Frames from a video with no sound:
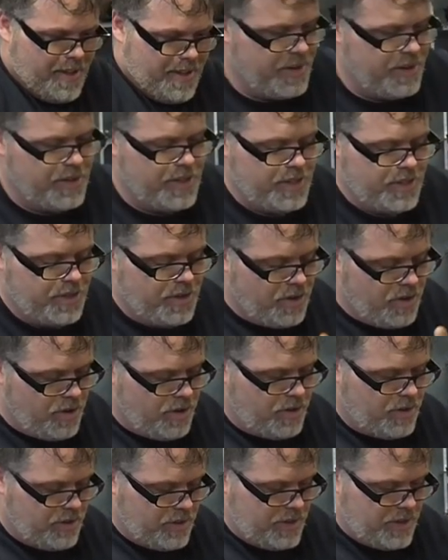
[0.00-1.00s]
They're just
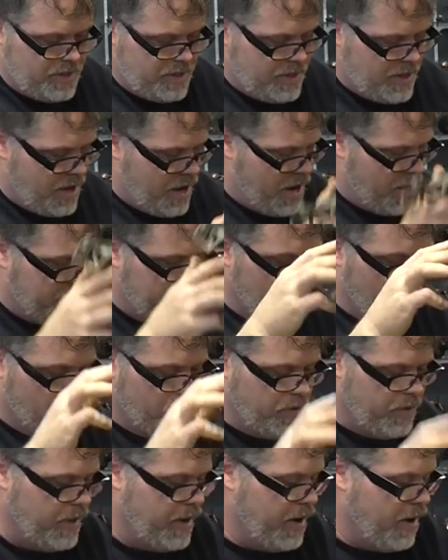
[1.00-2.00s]
all cocked
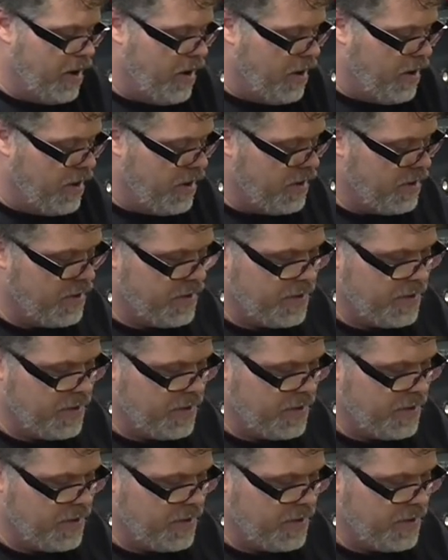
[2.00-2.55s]
over they are.